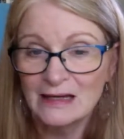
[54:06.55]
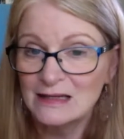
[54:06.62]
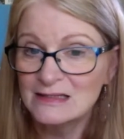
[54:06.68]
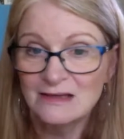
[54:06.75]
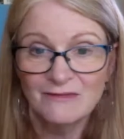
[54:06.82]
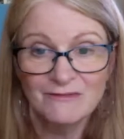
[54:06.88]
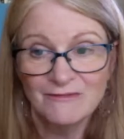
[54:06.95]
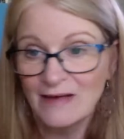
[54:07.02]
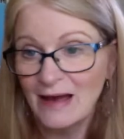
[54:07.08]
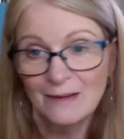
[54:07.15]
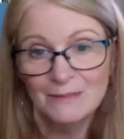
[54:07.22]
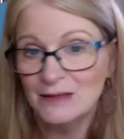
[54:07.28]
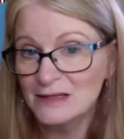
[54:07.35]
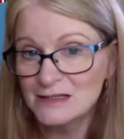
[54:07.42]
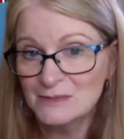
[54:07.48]
He's a
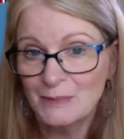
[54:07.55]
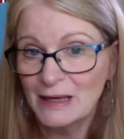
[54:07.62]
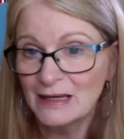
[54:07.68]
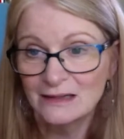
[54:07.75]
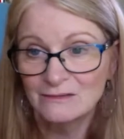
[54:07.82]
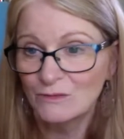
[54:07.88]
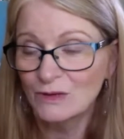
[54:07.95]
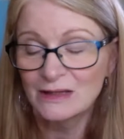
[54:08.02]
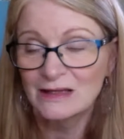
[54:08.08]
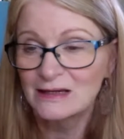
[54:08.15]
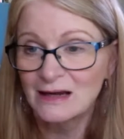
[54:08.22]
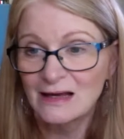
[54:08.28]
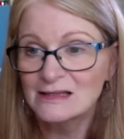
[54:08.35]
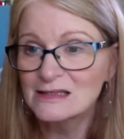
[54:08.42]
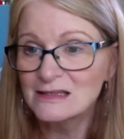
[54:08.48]
fabulous man, one of the
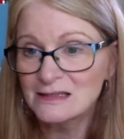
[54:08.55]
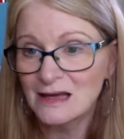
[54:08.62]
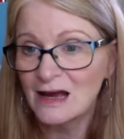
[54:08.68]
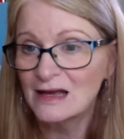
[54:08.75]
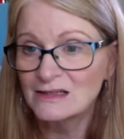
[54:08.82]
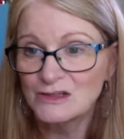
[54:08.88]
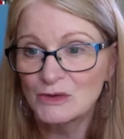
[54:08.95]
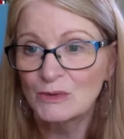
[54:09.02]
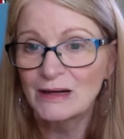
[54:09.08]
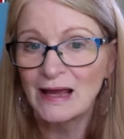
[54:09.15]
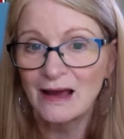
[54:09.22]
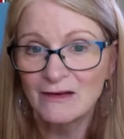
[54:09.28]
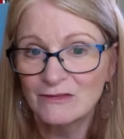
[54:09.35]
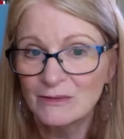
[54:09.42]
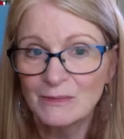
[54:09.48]
nicest guys you would
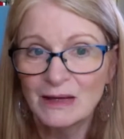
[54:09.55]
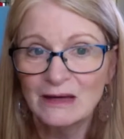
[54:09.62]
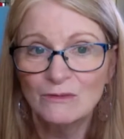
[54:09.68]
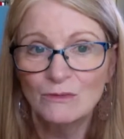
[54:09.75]
ever meet.